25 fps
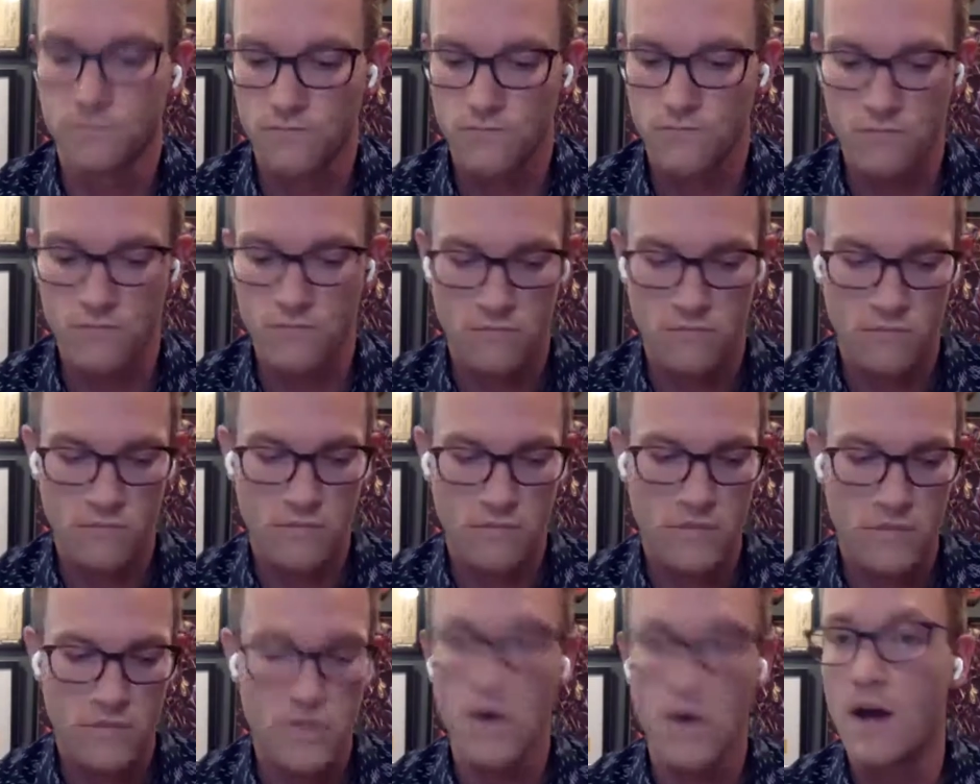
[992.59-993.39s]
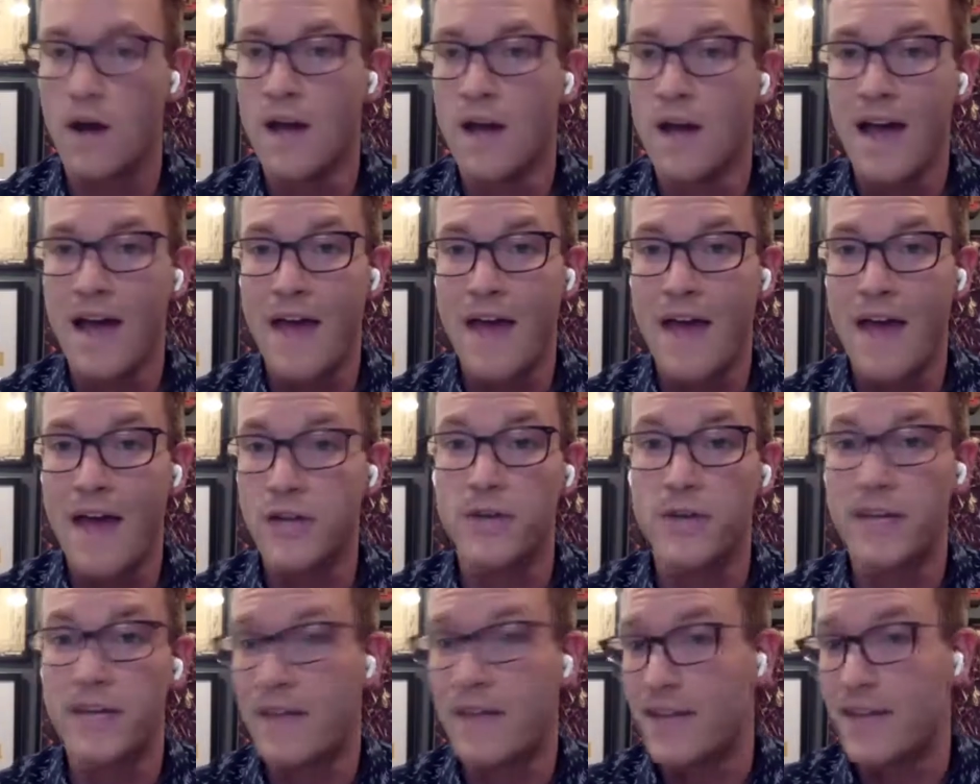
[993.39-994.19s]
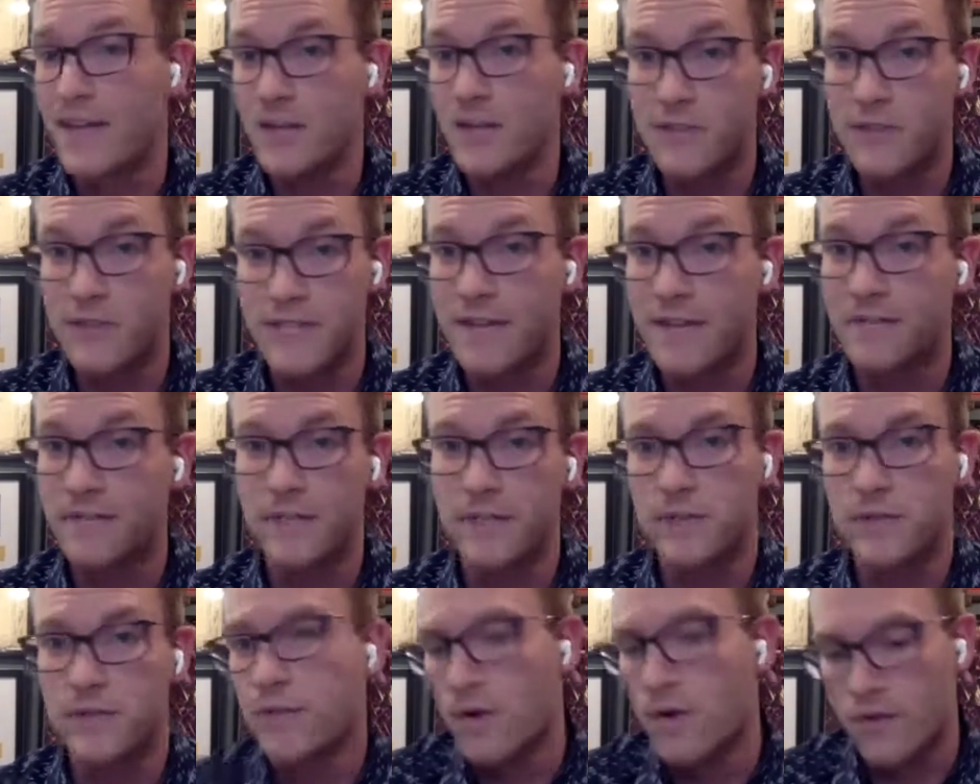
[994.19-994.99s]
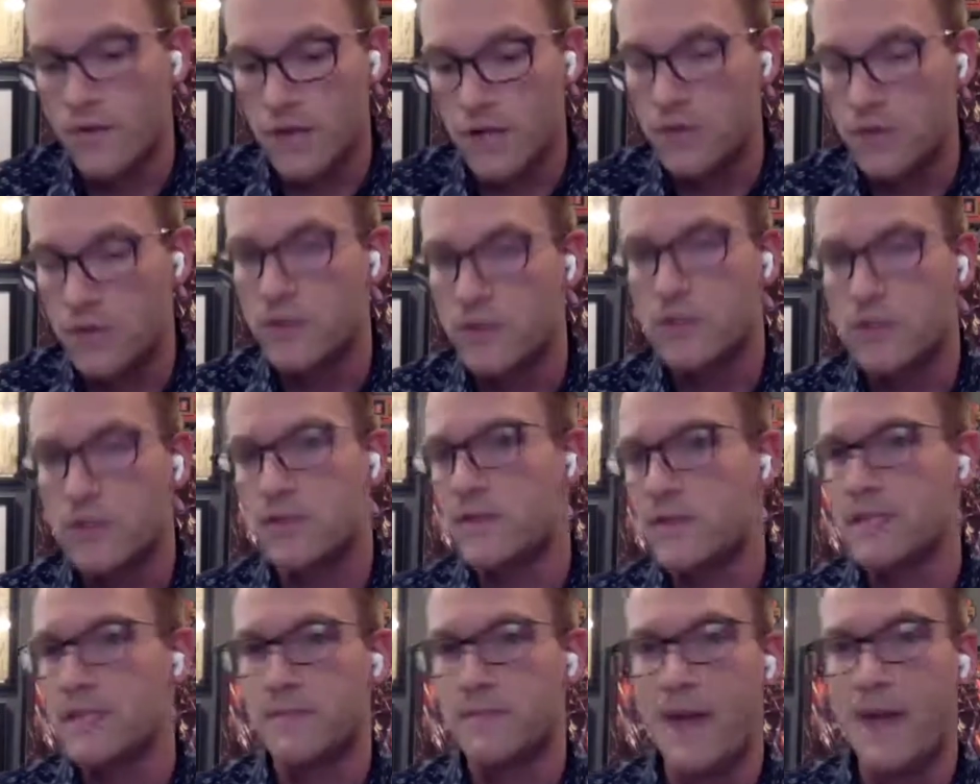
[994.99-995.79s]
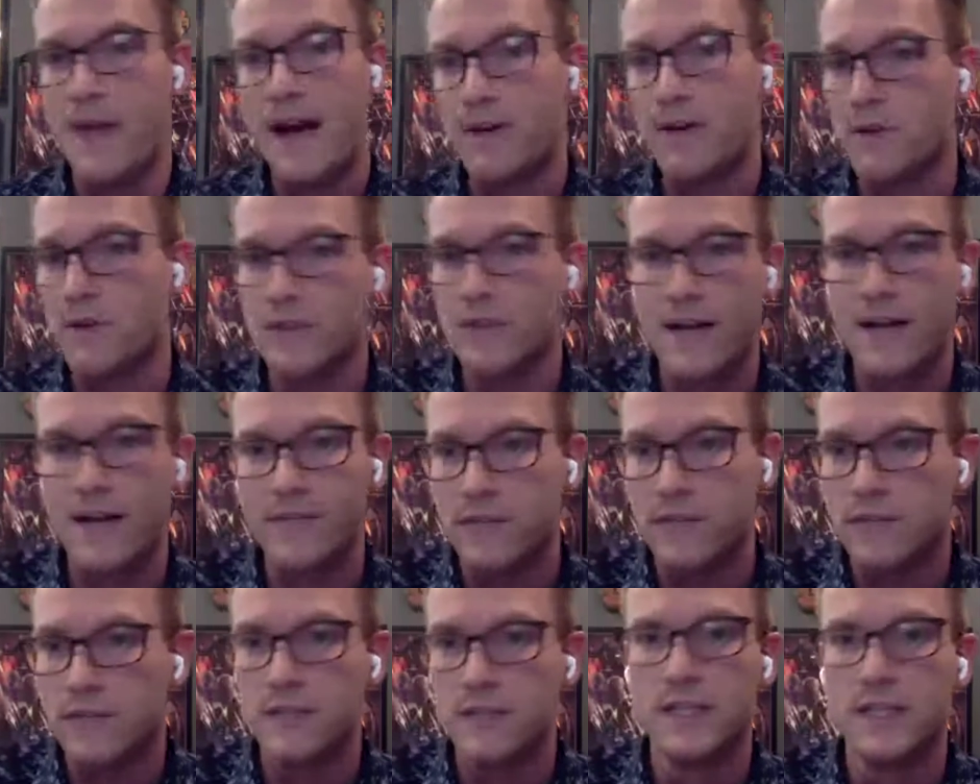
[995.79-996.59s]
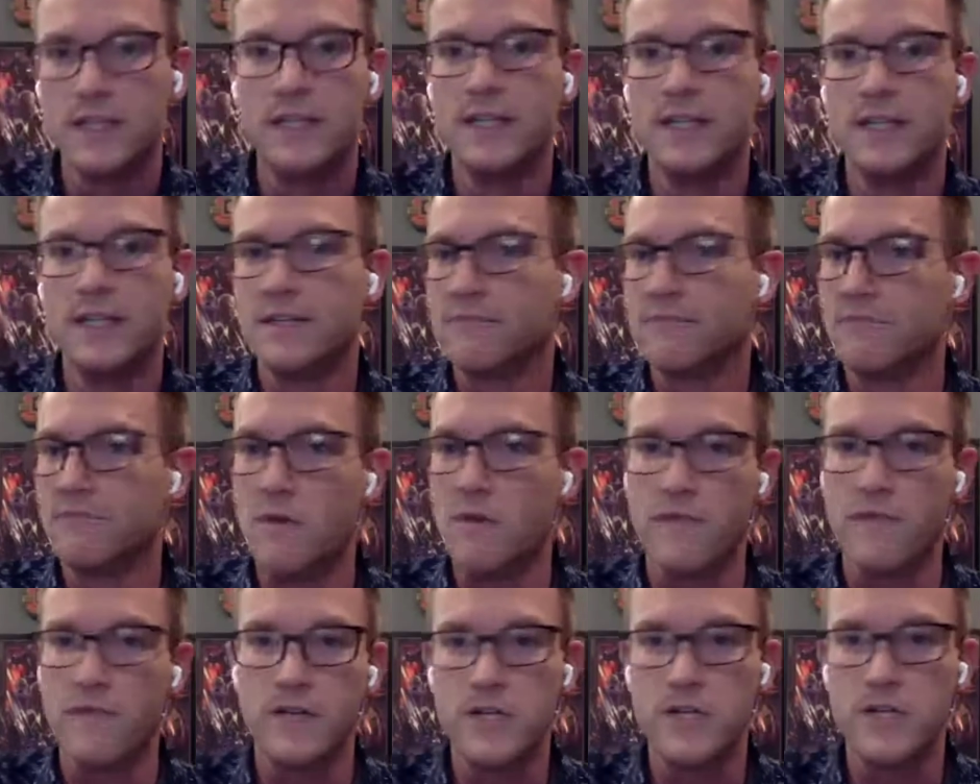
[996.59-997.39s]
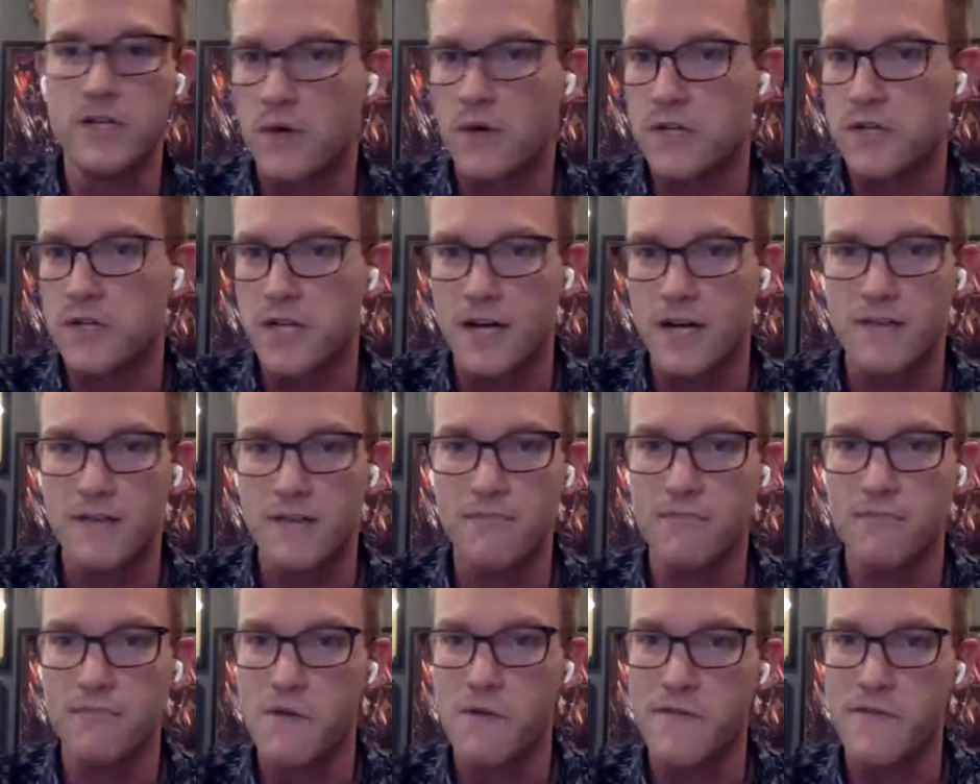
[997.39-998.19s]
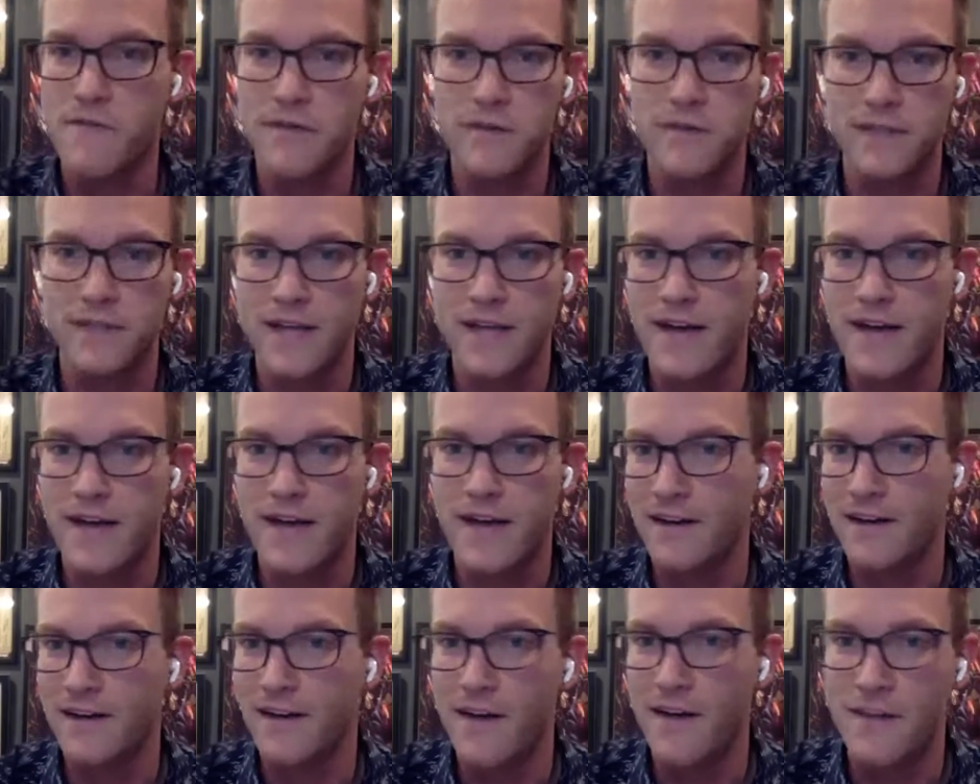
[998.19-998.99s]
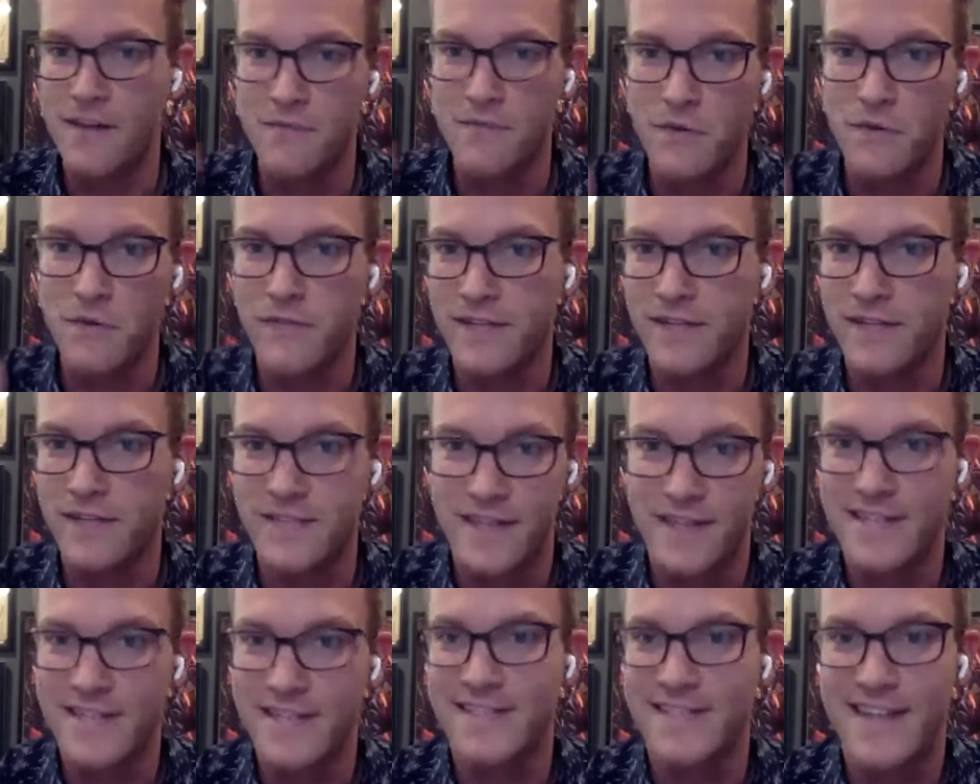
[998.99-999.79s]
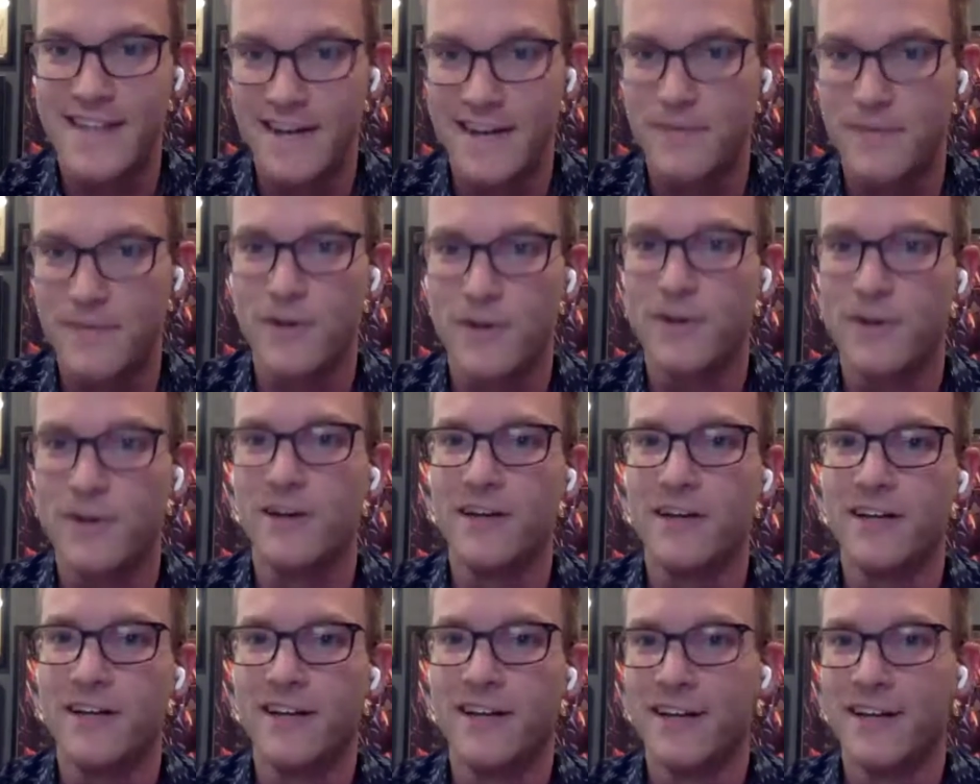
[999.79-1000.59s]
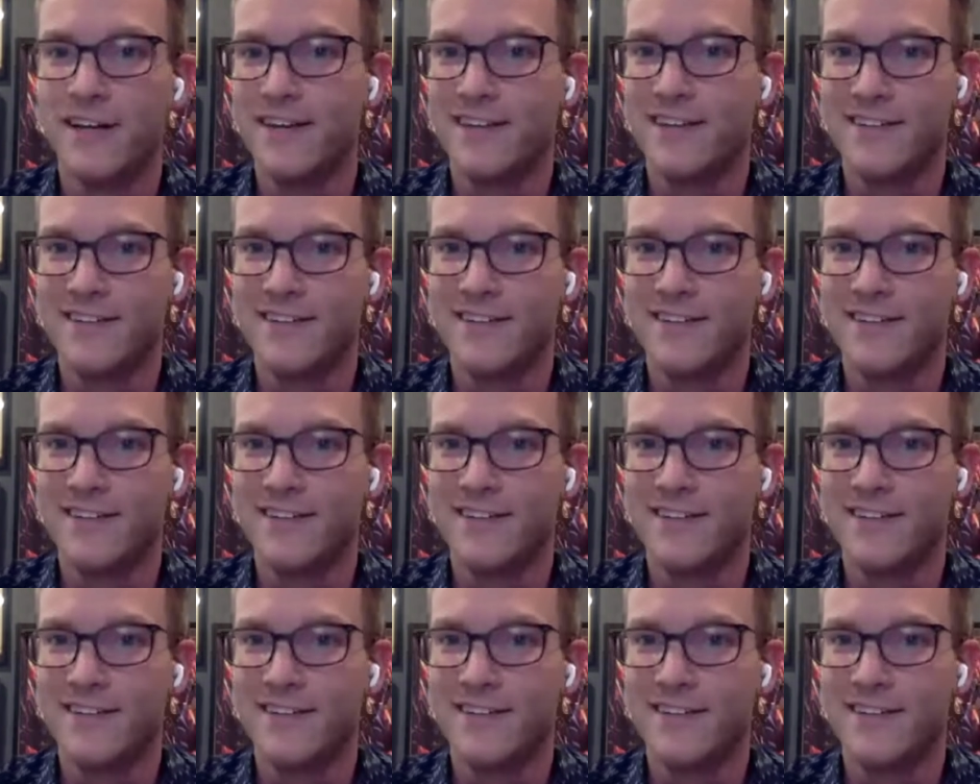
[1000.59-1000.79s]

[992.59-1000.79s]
Okay. So, so and then you could, then you could definitely do both. Like you could do these macro level, moving to Georgia, moving to Atlanta, and then moving to this neighborhood.